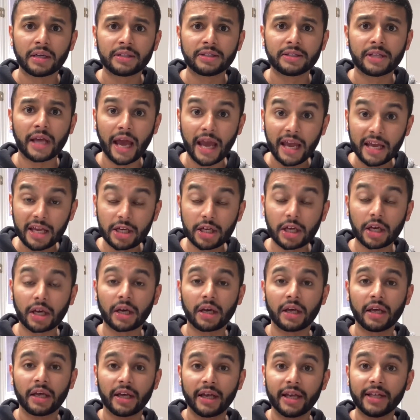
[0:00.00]
take
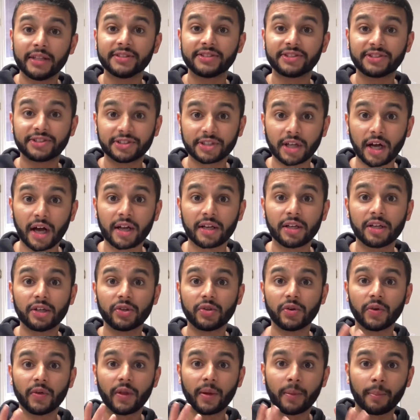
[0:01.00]
his son
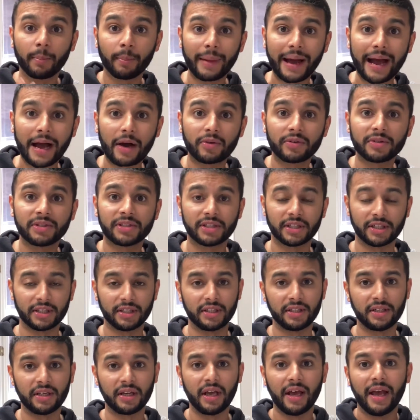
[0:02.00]
to the
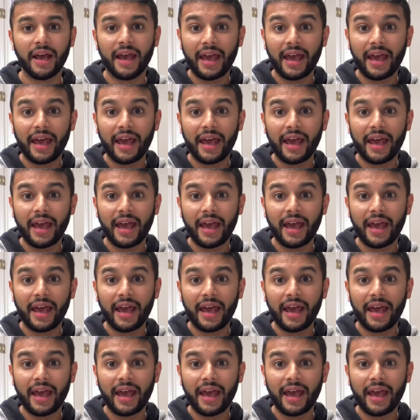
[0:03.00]
mountain